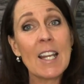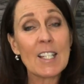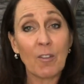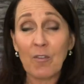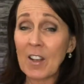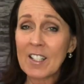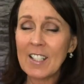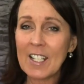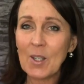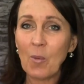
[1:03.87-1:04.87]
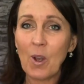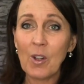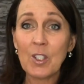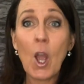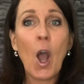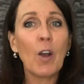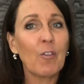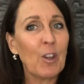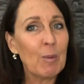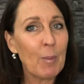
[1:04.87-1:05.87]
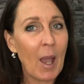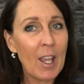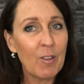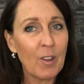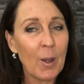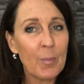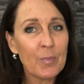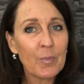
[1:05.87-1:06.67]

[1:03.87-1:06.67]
into the fascinating world of human behaviour.